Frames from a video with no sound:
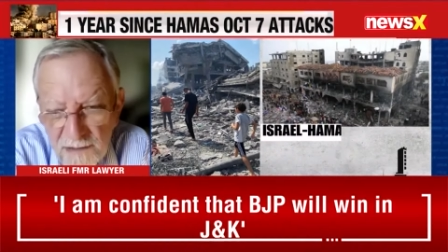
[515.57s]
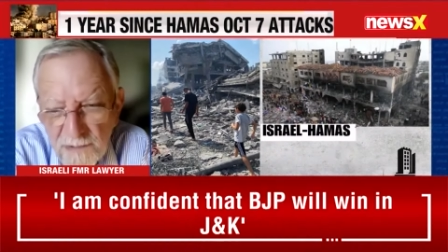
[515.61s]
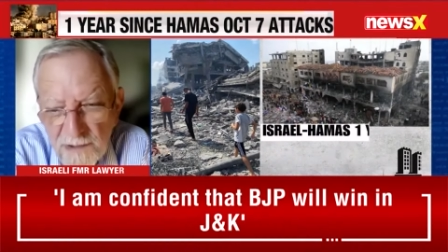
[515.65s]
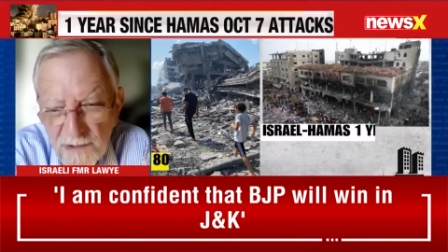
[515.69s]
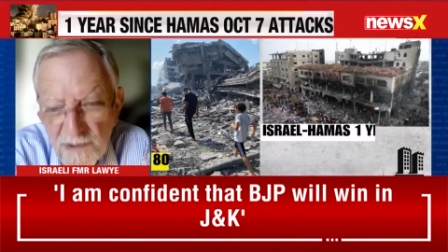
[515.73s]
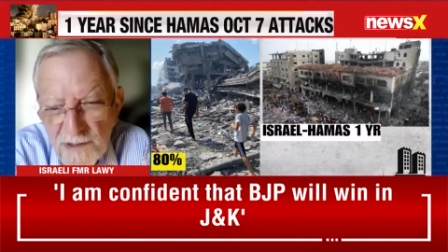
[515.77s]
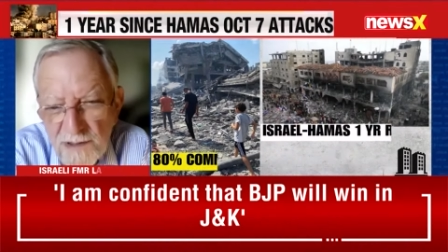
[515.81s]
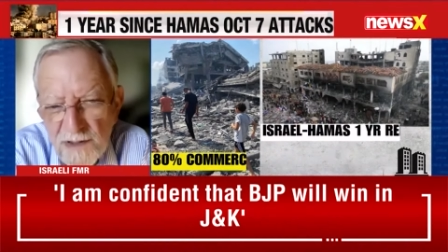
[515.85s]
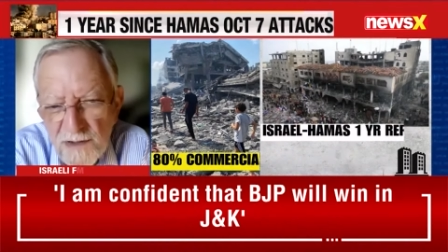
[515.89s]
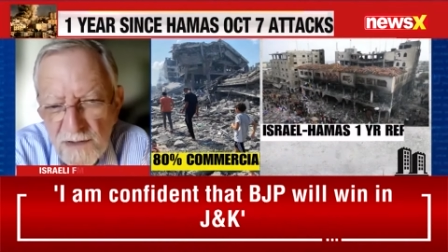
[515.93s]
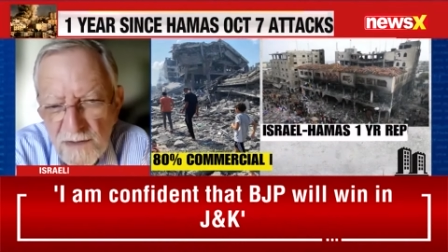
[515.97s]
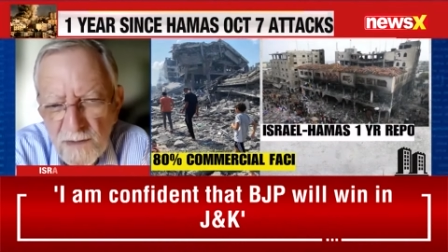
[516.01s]

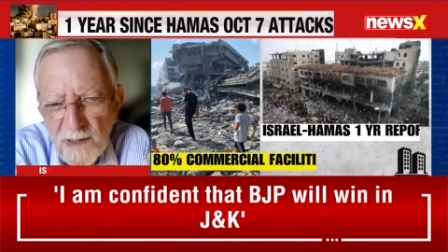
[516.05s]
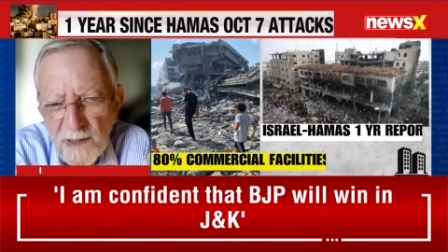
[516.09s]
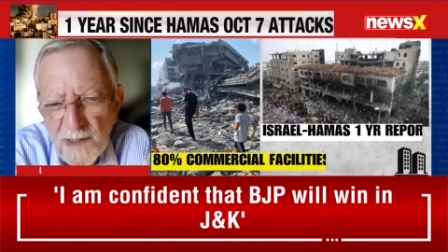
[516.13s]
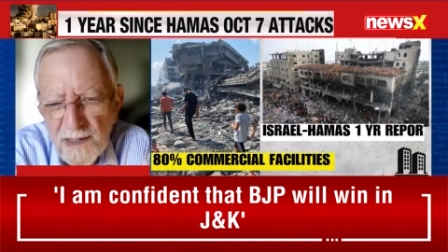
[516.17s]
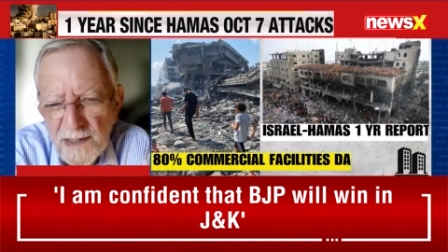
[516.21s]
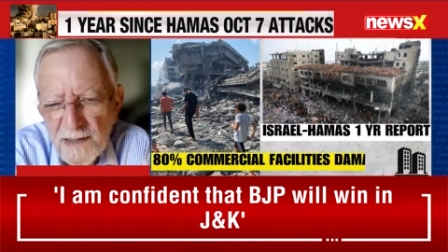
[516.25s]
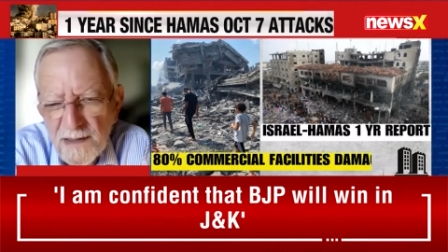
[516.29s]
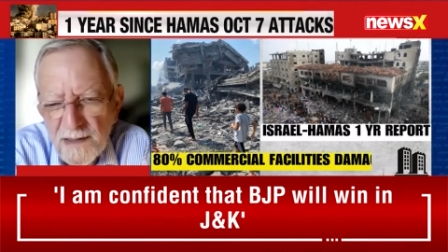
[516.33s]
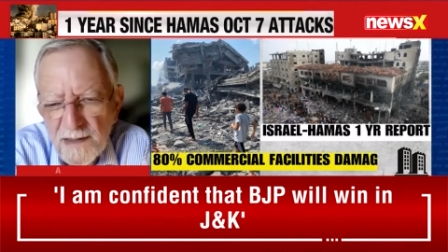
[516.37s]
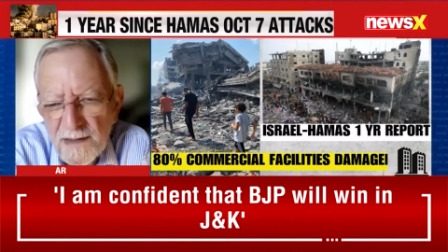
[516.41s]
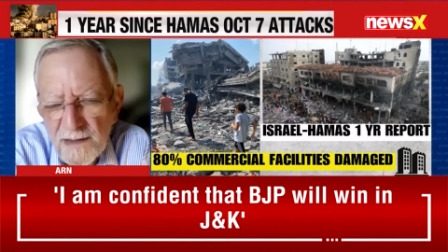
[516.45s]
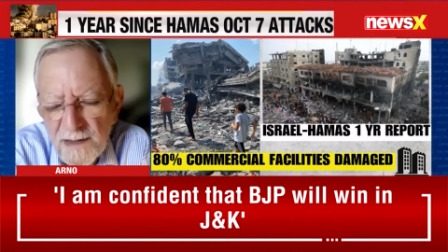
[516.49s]
which is
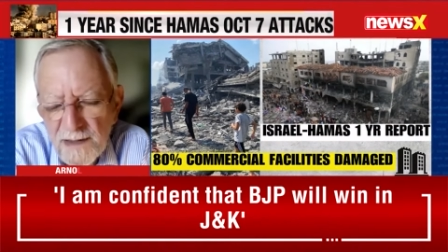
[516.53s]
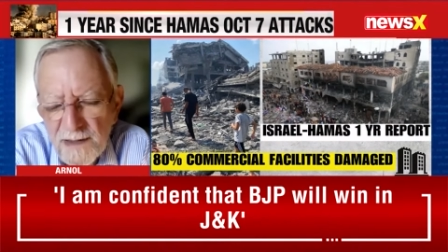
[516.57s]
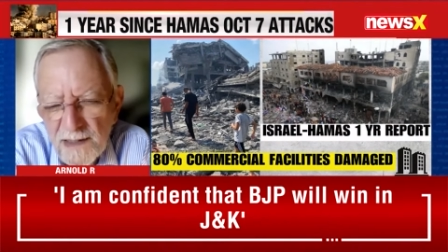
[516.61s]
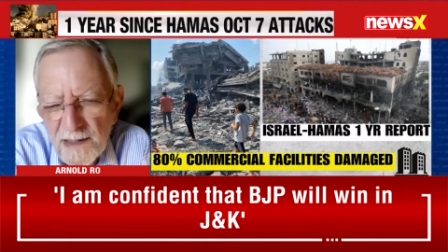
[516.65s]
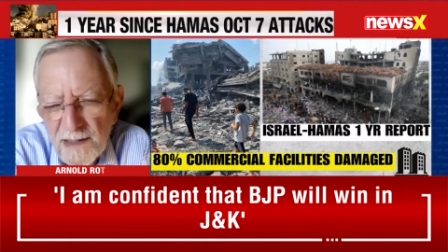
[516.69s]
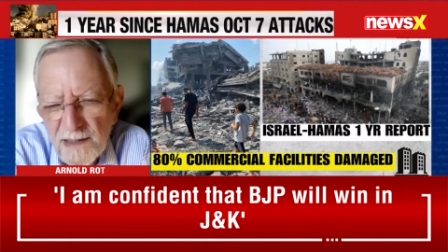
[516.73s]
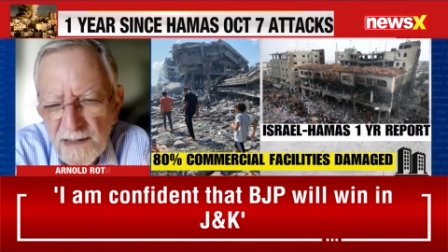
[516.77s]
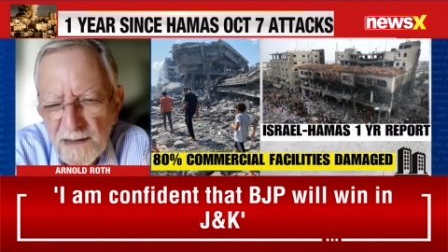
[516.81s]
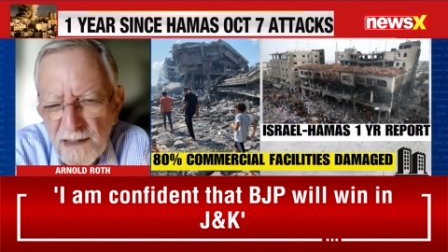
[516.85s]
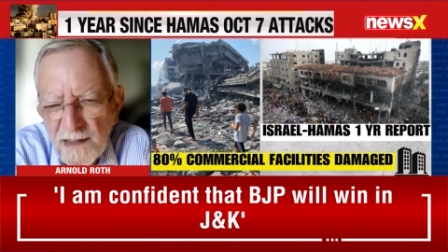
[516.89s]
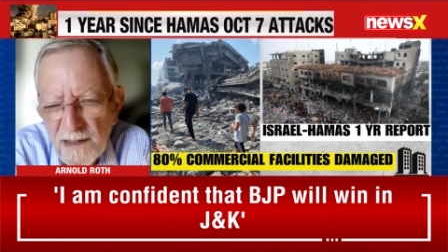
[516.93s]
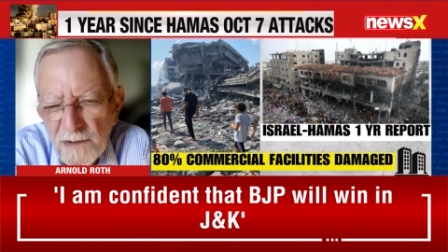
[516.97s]
where the
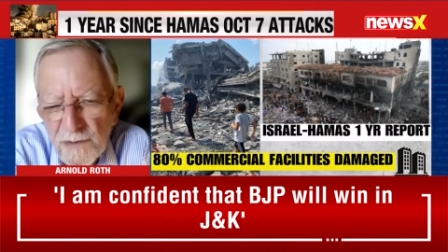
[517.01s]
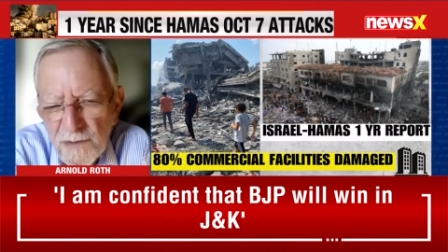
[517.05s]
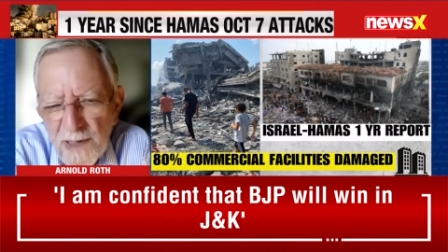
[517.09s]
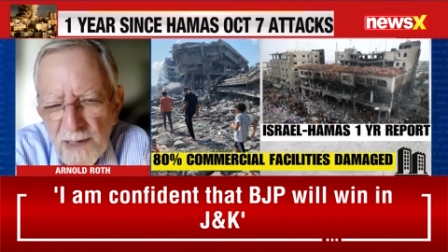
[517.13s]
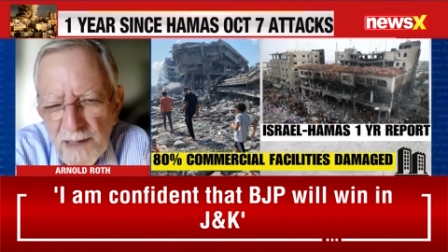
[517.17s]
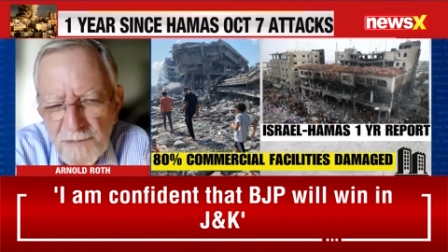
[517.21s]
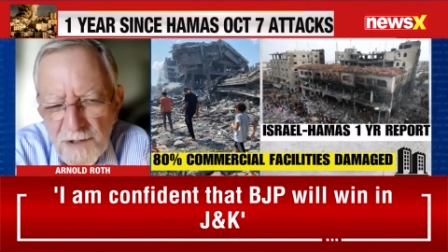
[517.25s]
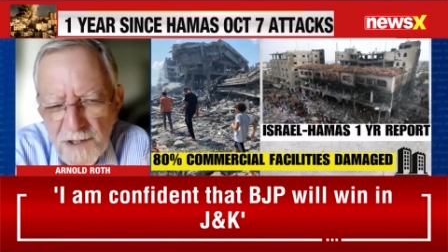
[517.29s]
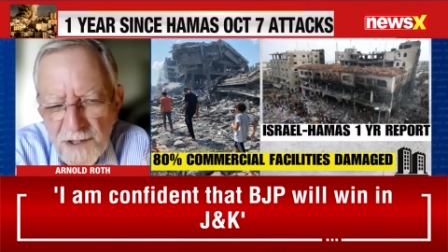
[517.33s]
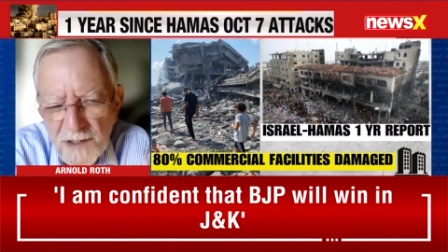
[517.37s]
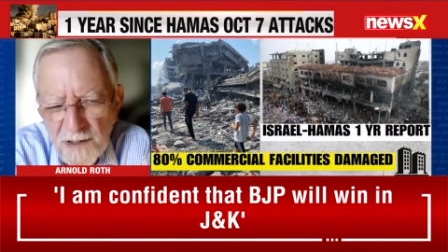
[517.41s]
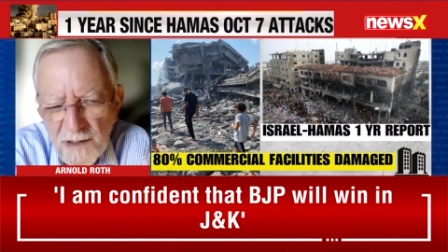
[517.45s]

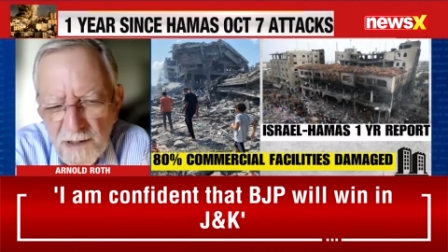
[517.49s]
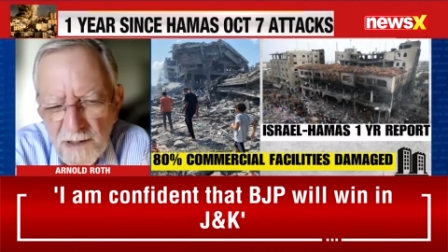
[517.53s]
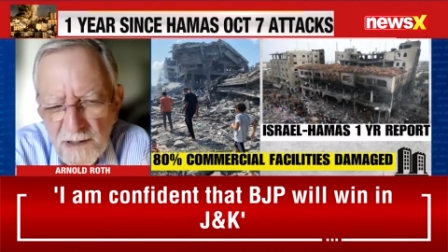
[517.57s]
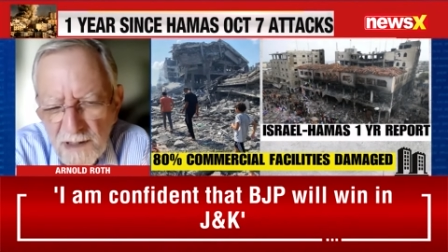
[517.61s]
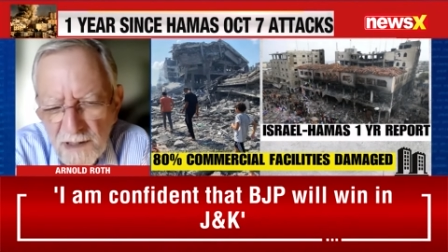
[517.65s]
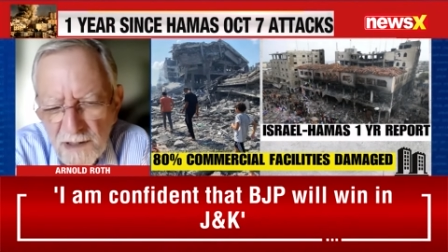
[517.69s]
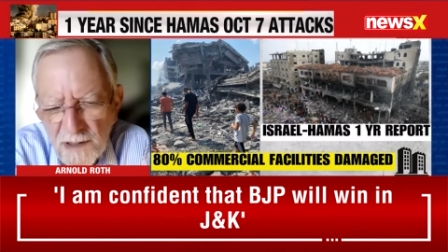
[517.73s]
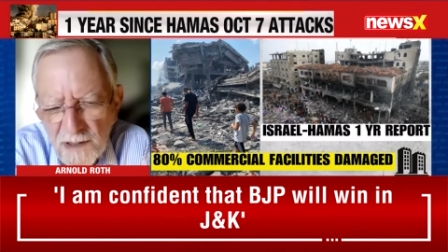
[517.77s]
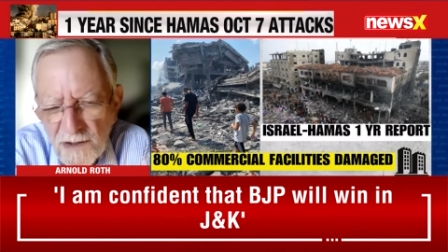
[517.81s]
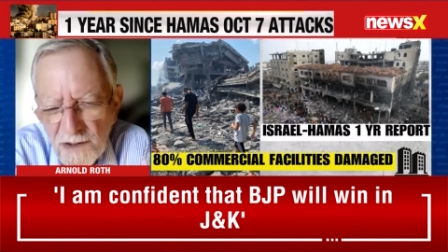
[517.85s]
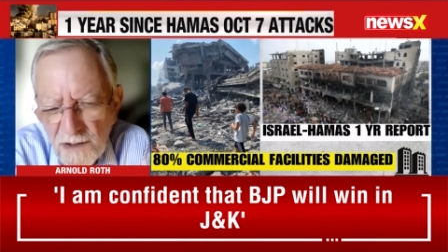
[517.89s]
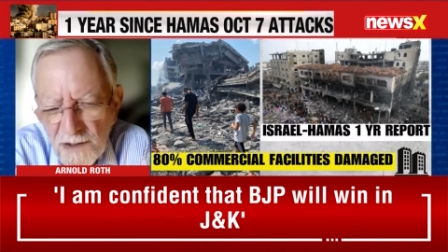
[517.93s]
eruption
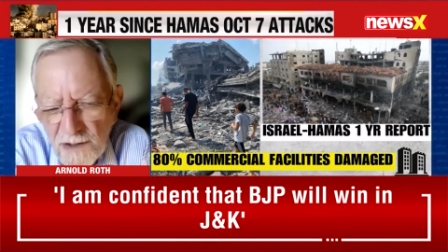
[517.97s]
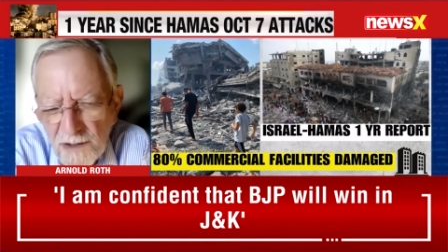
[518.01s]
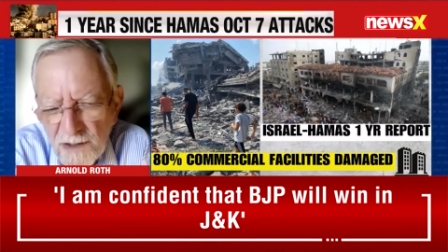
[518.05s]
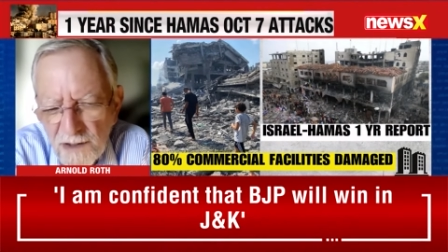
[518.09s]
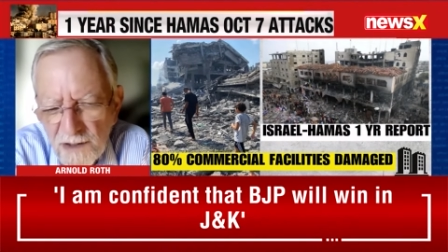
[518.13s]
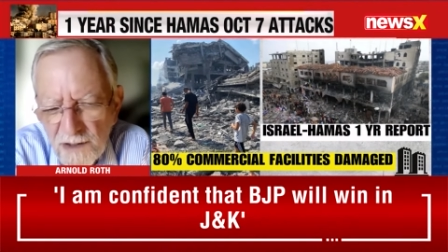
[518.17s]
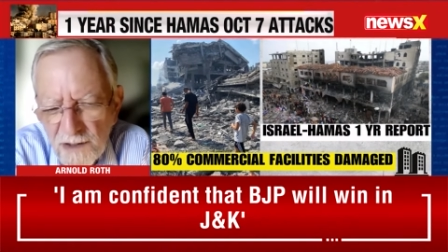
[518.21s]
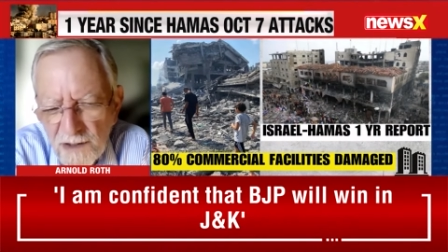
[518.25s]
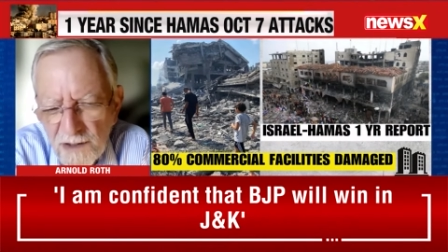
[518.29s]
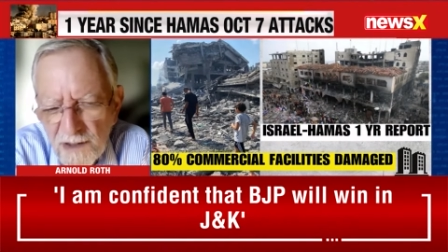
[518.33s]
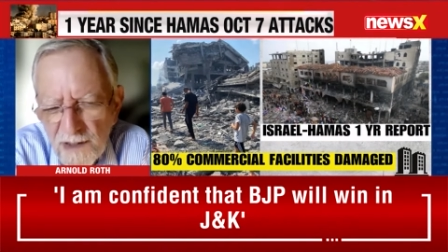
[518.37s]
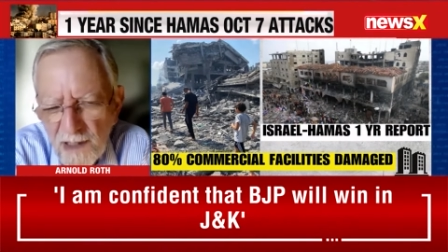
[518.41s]

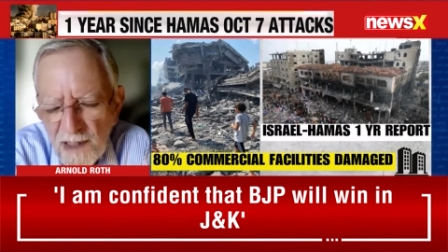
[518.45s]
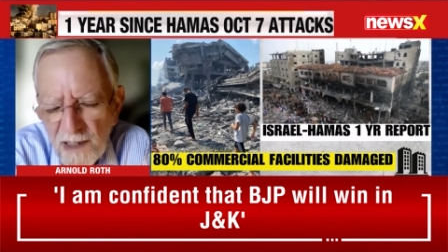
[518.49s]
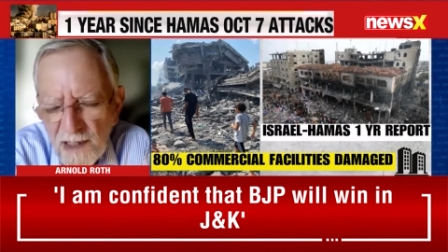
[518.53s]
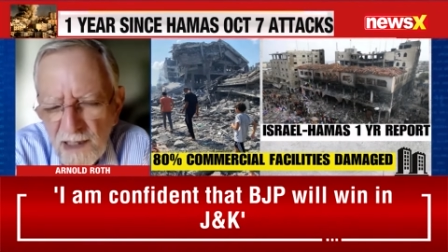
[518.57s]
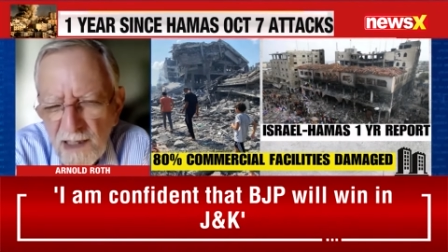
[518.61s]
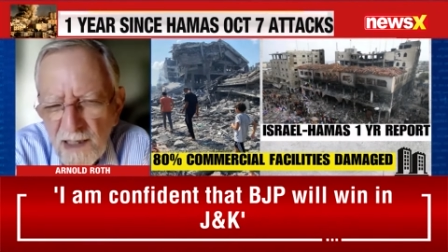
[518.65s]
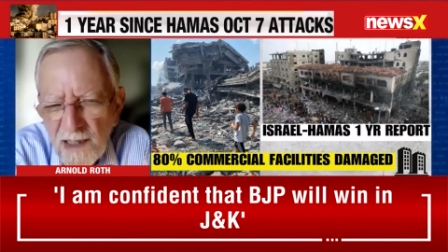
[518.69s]
occurred,